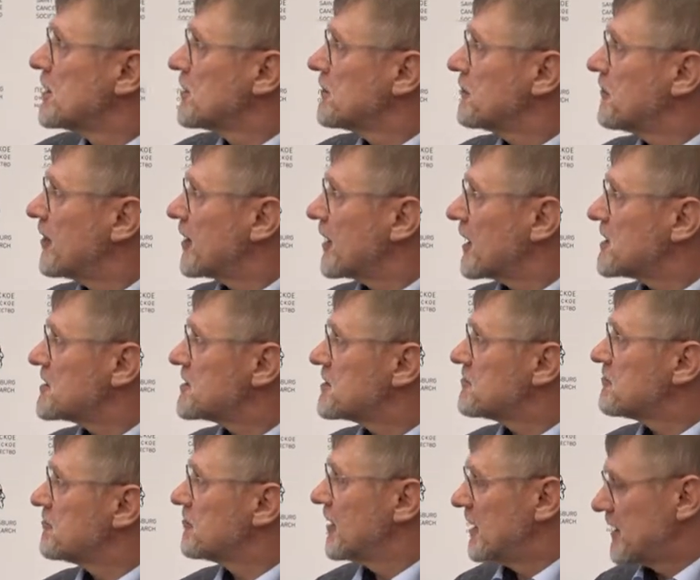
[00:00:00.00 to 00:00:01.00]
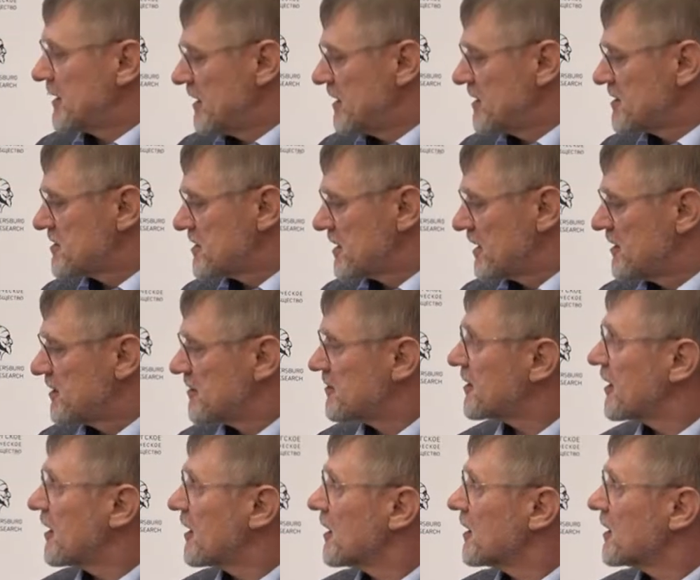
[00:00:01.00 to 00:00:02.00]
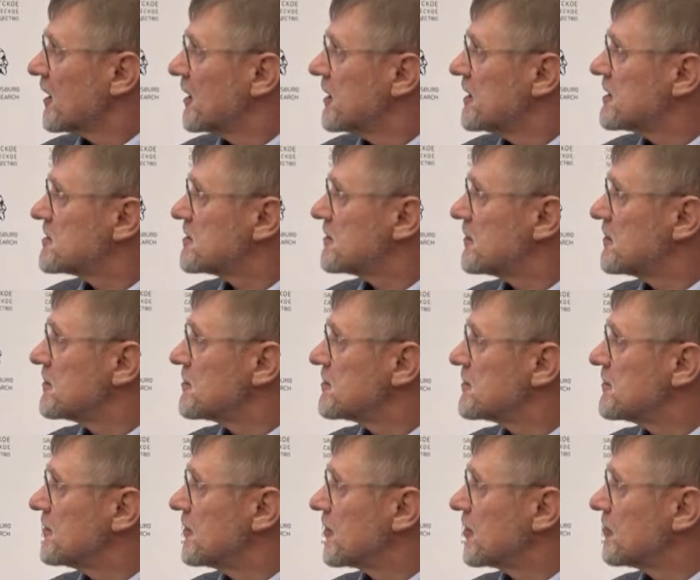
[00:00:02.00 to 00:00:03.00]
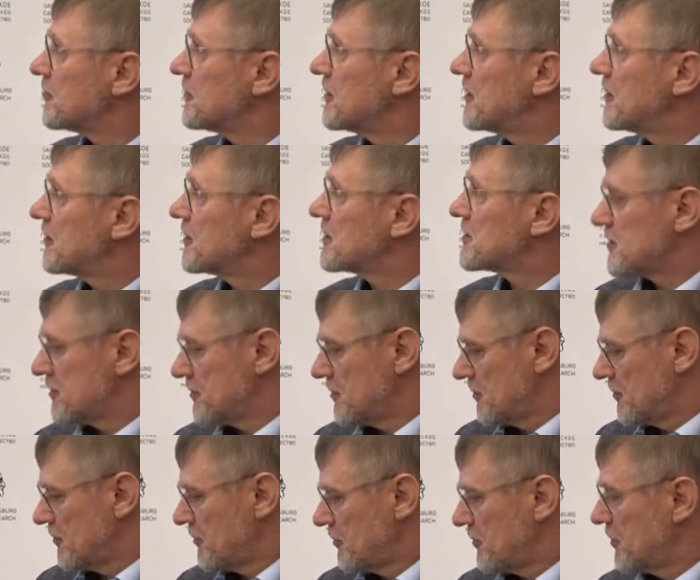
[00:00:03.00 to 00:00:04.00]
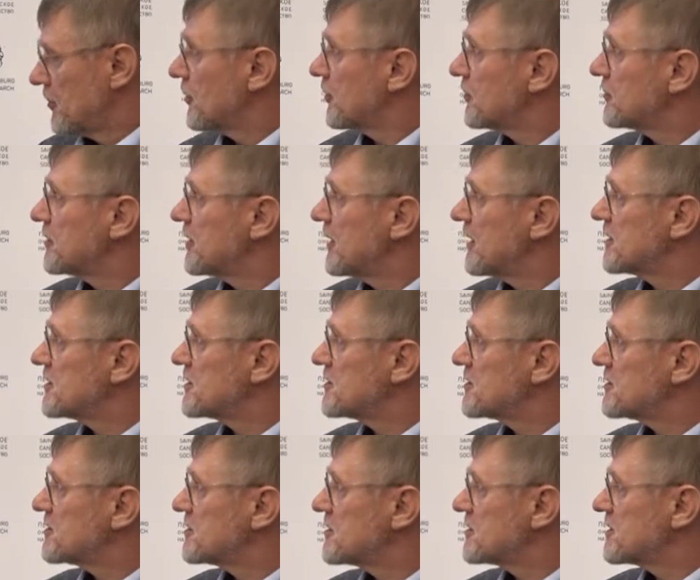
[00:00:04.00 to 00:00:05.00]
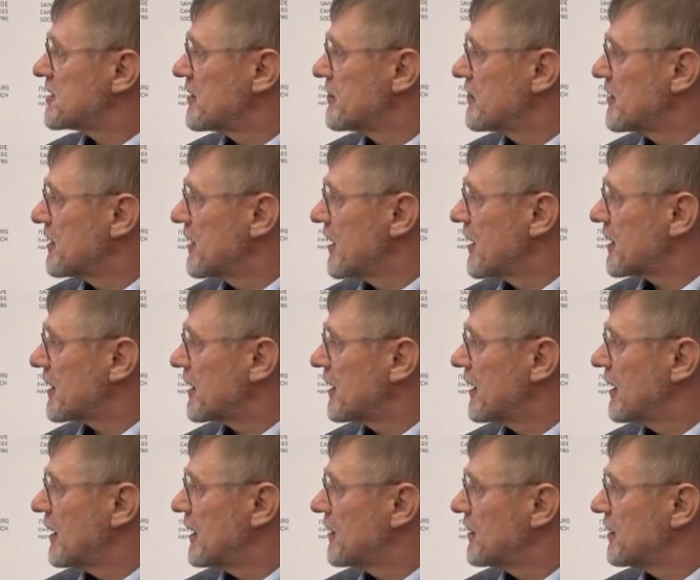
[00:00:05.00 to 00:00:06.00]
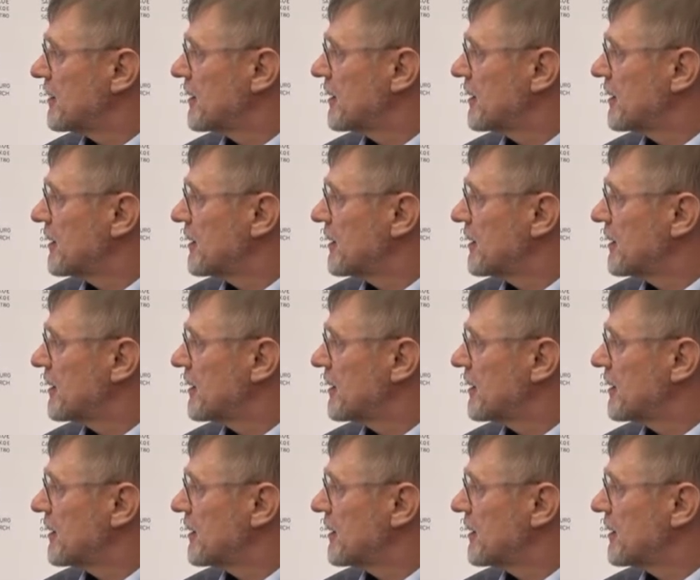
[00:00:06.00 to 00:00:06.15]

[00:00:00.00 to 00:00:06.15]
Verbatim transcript: Whereas mainly in Central and Eastern Europe, there is not yet similar uh,